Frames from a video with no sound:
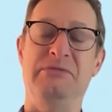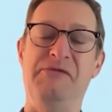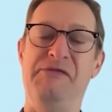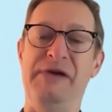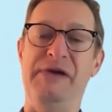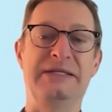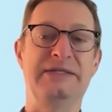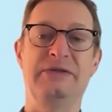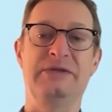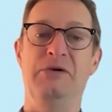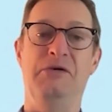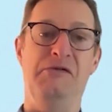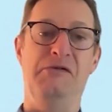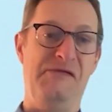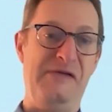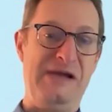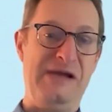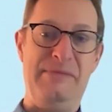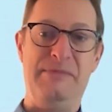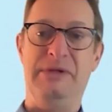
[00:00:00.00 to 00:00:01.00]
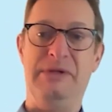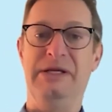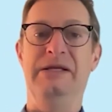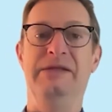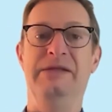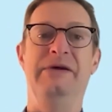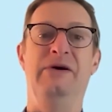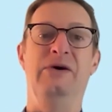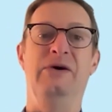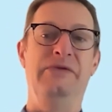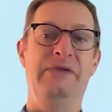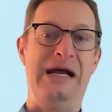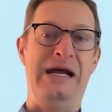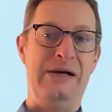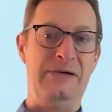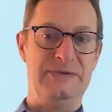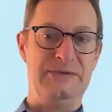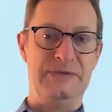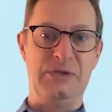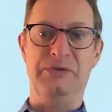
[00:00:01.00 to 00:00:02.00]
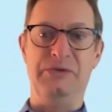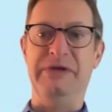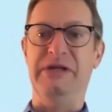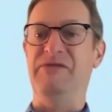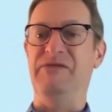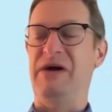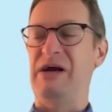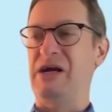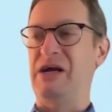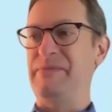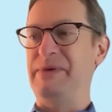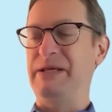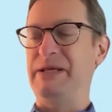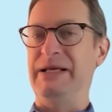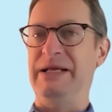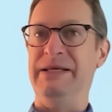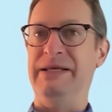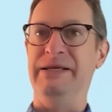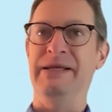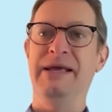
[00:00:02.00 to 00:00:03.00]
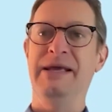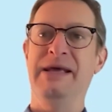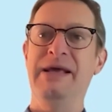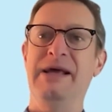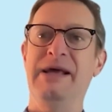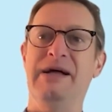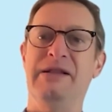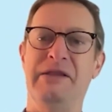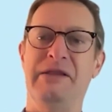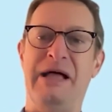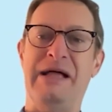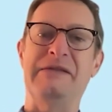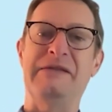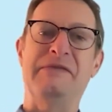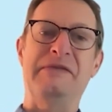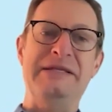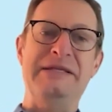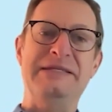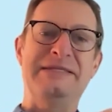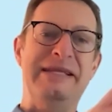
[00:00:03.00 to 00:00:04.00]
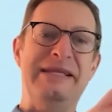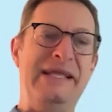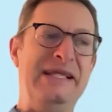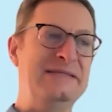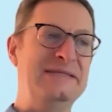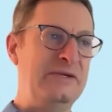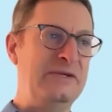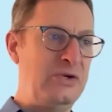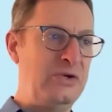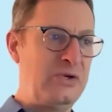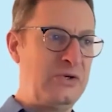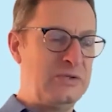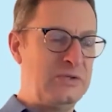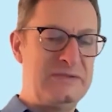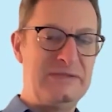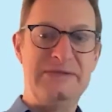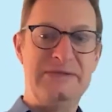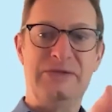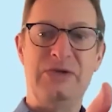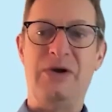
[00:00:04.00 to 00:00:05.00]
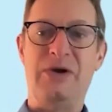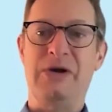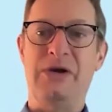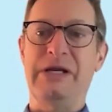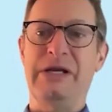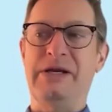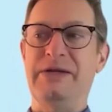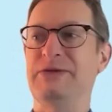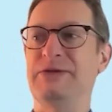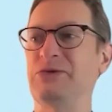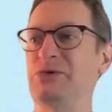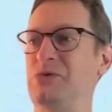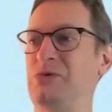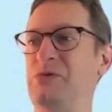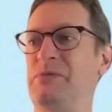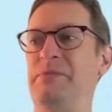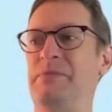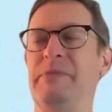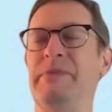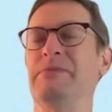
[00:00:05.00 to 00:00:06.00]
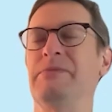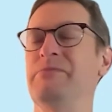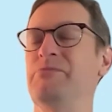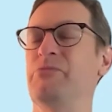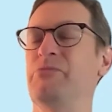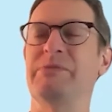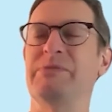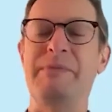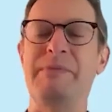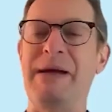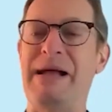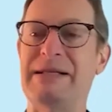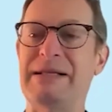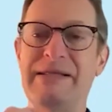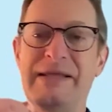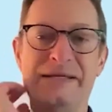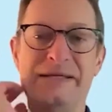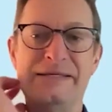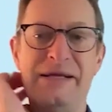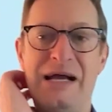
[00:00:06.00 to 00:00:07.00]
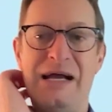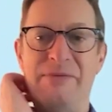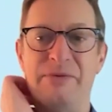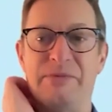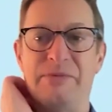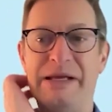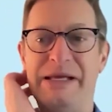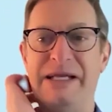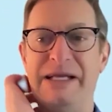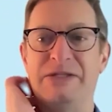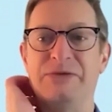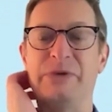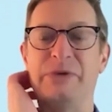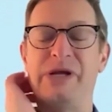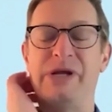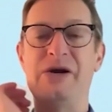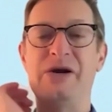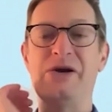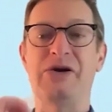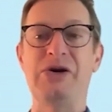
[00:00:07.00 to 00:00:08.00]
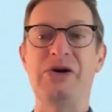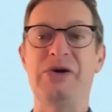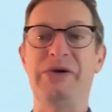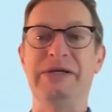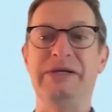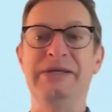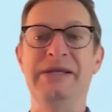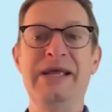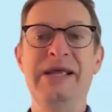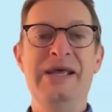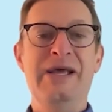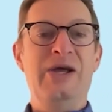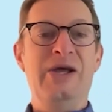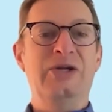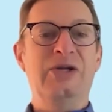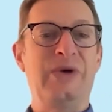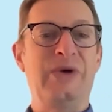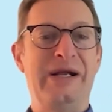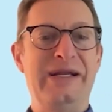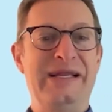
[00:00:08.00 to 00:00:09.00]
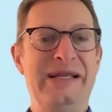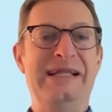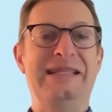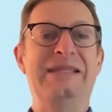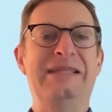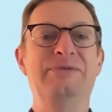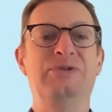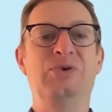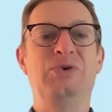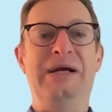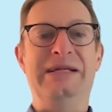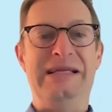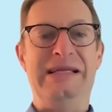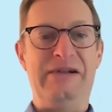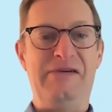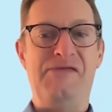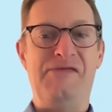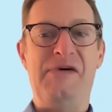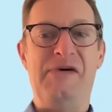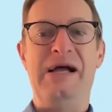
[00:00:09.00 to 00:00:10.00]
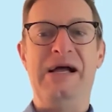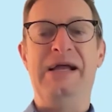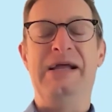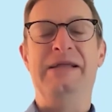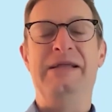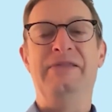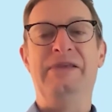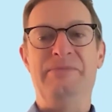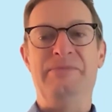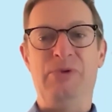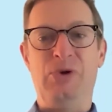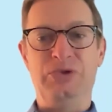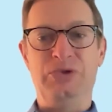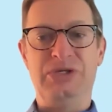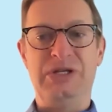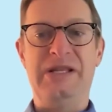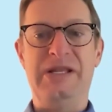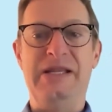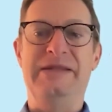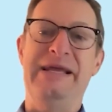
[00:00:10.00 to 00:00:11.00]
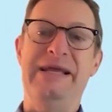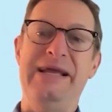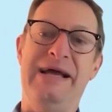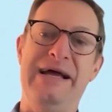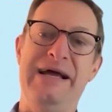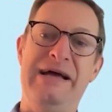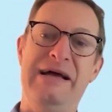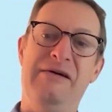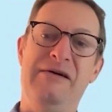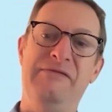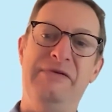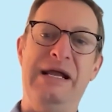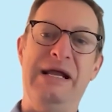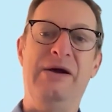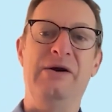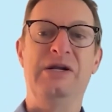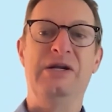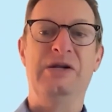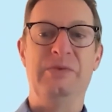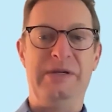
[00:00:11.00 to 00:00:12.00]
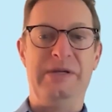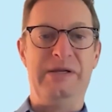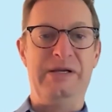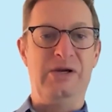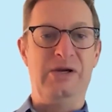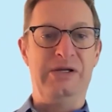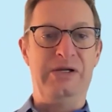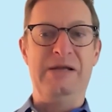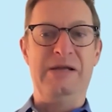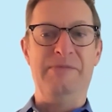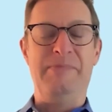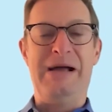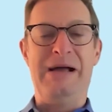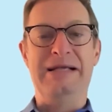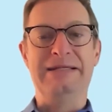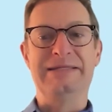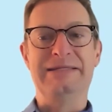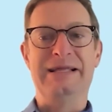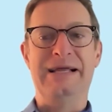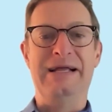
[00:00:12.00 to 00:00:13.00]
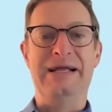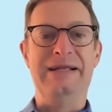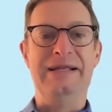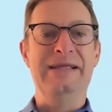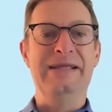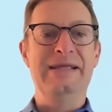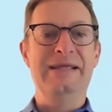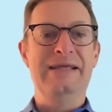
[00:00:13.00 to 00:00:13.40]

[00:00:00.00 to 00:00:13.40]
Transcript: It affects the whole yes. family, the the household, the environment, and a lot of these things that you're talking us through, bringing back to that time when my kids were younger and trying to get them to identify the emotion that they have and how can we get past that.